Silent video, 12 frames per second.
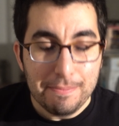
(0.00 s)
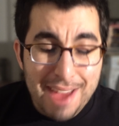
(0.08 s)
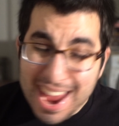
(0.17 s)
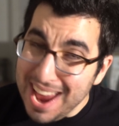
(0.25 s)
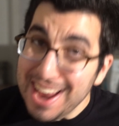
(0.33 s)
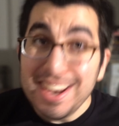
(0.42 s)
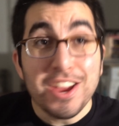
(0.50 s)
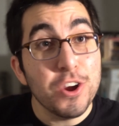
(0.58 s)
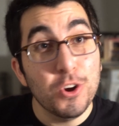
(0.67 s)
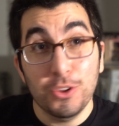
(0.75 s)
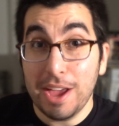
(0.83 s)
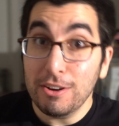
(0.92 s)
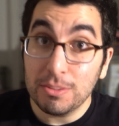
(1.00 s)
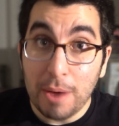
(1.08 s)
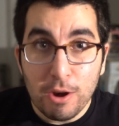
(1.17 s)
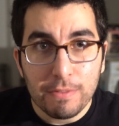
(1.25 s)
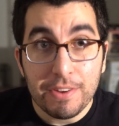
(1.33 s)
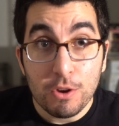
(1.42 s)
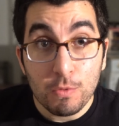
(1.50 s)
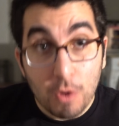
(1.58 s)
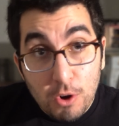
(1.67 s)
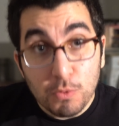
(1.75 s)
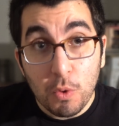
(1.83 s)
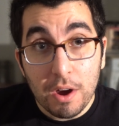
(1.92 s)
Anywho, that was my review of
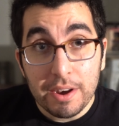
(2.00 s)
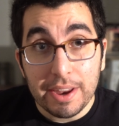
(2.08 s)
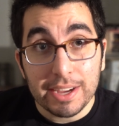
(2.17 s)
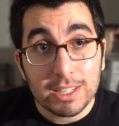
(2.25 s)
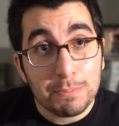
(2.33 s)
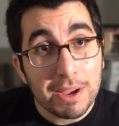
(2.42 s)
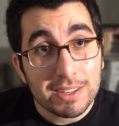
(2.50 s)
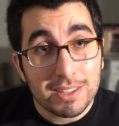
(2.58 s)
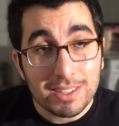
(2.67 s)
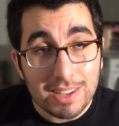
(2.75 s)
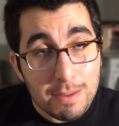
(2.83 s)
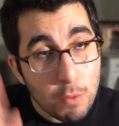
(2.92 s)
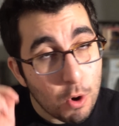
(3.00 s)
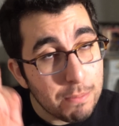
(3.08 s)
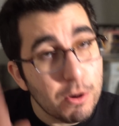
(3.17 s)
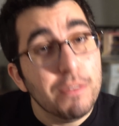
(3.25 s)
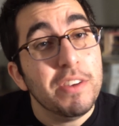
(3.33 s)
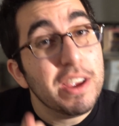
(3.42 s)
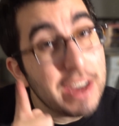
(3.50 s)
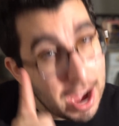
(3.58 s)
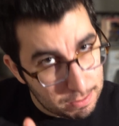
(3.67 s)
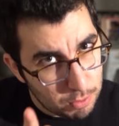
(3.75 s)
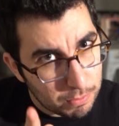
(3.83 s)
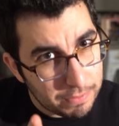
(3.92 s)
Rogue One. I expect to see more movie and
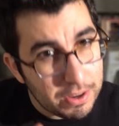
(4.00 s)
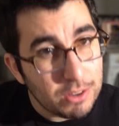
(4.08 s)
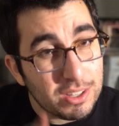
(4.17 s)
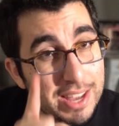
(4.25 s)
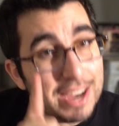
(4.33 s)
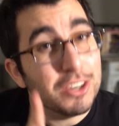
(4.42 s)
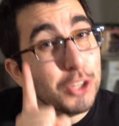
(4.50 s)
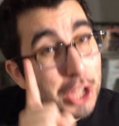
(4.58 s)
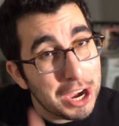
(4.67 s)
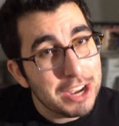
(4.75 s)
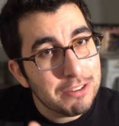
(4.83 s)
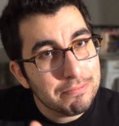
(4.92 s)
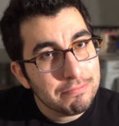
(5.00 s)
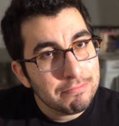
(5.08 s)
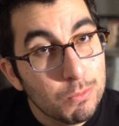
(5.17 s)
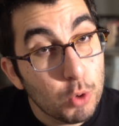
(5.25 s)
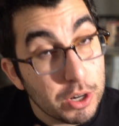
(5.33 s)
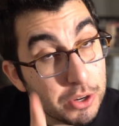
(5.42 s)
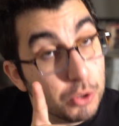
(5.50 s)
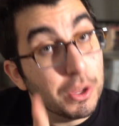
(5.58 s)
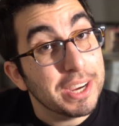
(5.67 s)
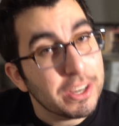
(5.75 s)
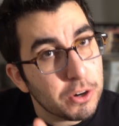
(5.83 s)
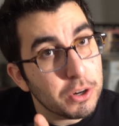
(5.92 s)
album reviews down the line, whether you
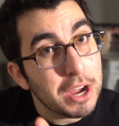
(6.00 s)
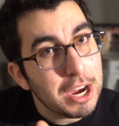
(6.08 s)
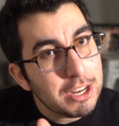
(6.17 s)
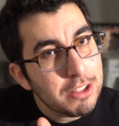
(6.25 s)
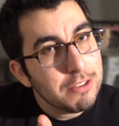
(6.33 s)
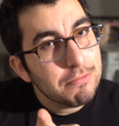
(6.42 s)
like it or not.